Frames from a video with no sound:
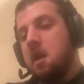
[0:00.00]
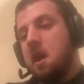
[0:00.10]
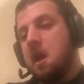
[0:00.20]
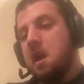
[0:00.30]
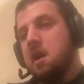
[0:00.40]

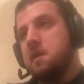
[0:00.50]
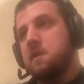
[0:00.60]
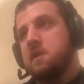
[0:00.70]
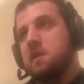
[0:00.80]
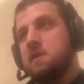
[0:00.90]
and
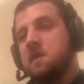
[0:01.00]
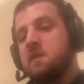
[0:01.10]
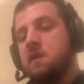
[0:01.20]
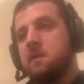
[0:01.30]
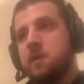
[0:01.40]
there's a
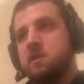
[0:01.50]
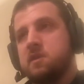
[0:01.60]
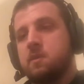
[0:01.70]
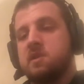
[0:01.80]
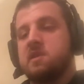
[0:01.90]
$6
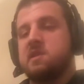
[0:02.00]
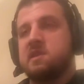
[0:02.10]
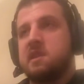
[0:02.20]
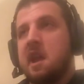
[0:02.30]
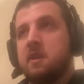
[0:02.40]
version, which is the
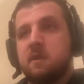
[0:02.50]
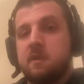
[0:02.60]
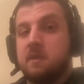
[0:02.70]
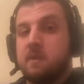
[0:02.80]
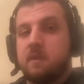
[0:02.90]

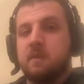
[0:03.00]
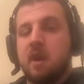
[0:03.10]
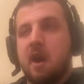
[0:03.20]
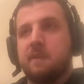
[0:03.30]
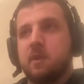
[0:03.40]
standard
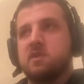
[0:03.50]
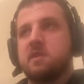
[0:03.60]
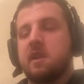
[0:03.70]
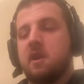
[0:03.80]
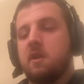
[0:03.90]

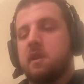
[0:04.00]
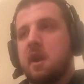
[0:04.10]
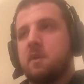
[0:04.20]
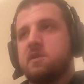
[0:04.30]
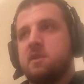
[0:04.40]
version they call it
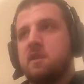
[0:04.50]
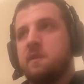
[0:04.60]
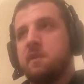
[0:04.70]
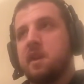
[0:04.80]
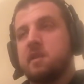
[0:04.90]
now, which you
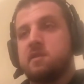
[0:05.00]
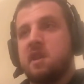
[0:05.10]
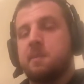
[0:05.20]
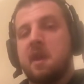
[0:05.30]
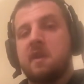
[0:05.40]
feel like a
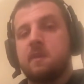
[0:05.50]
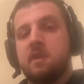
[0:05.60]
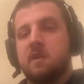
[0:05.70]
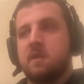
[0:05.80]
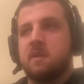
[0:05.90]
cheap ass.
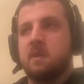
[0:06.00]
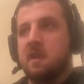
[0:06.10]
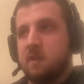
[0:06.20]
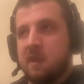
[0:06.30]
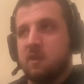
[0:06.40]

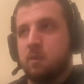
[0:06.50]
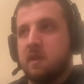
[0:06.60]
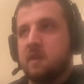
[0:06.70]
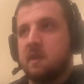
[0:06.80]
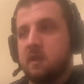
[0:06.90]
That's the one
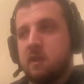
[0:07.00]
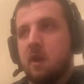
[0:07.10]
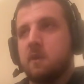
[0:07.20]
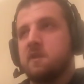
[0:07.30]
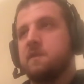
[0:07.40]
that's $60
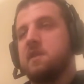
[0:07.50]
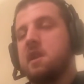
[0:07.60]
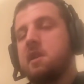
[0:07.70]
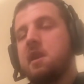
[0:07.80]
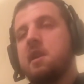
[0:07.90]
or
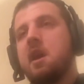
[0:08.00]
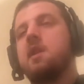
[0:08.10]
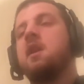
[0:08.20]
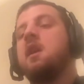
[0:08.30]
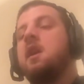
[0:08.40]

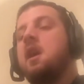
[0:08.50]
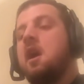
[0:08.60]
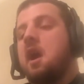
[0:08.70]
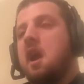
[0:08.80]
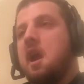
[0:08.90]
$59.99,
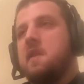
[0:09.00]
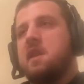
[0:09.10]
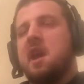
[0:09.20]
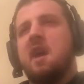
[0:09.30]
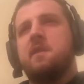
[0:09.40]
and
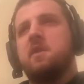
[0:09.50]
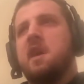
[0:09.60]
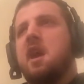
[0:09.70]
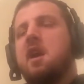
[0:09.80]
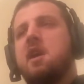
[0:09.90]
then they have
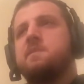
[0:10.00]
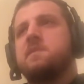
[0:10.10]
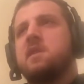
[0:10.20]
the